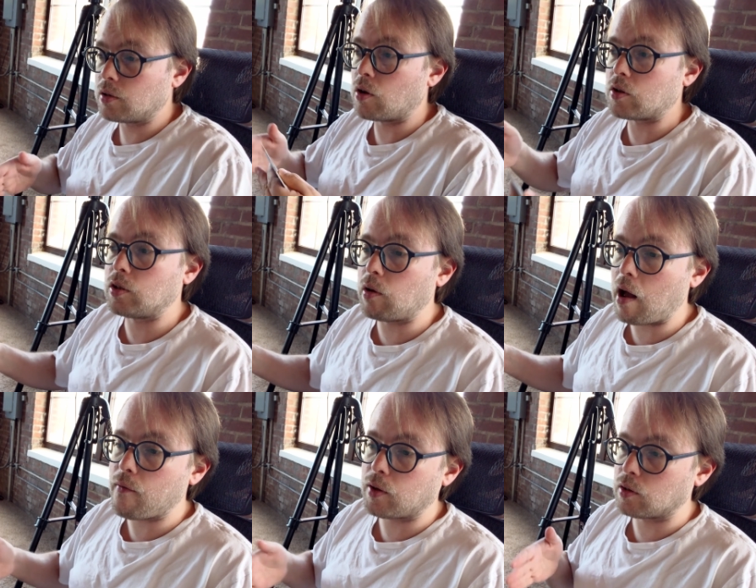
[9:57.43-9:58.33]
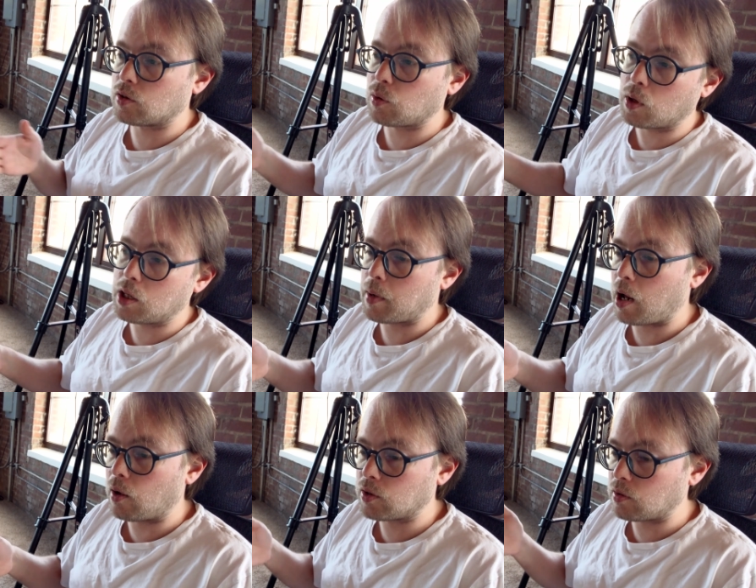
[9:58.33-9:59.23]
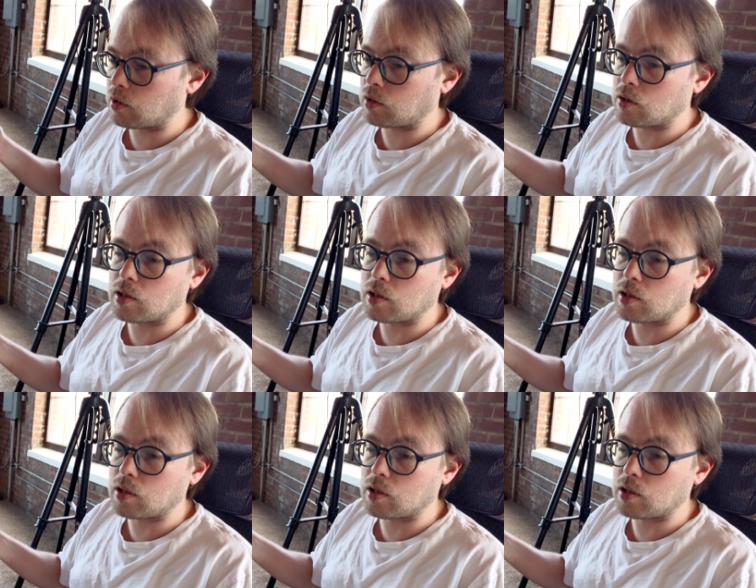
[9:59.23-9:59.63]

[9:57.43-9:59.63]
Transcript: You're still having to sort them out so that there's